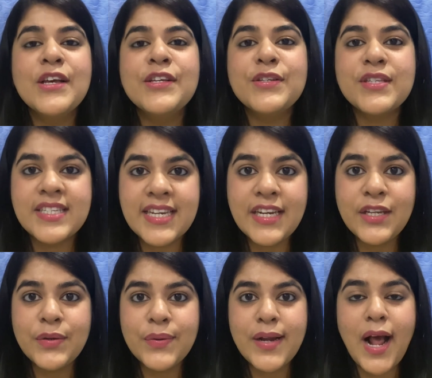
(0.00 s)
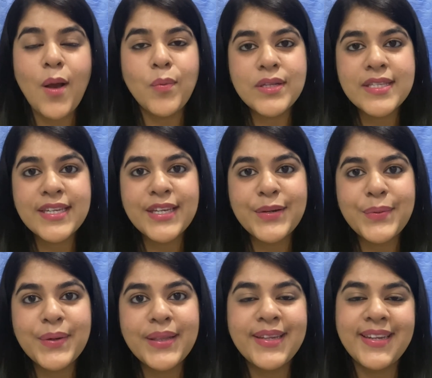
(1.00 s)
So stay tuned. I will see you
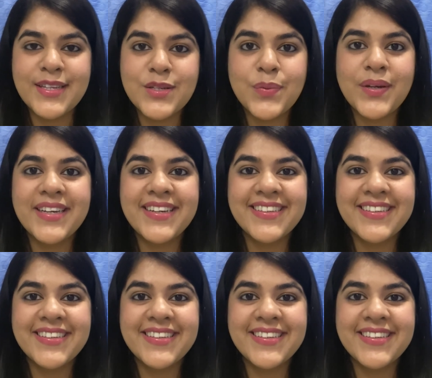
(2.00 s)
in the next week.